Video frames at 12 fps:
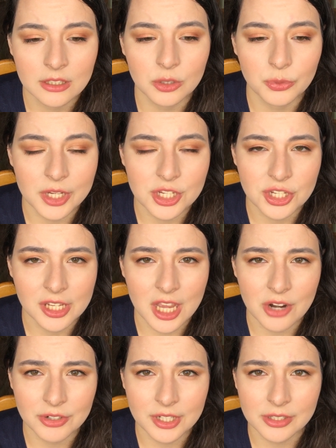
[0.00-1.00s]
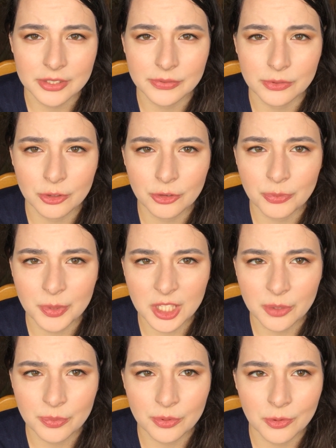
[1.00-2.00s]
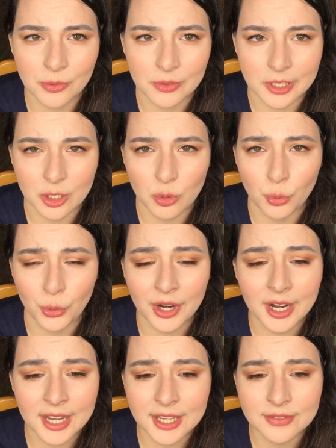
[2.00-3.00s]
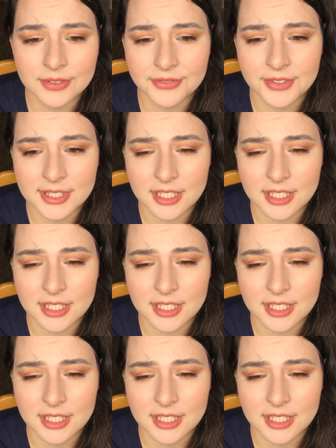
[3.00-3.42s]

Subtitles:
the waiting area is full of people, like wives,